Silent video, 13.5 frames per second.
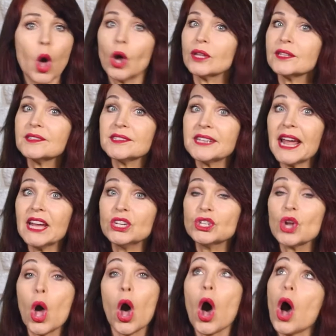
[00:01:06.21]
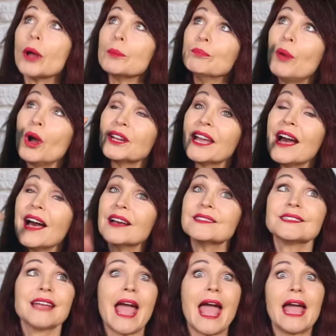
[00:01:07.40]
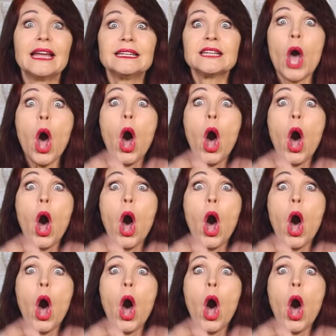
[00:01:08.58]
on stage, on podcast, and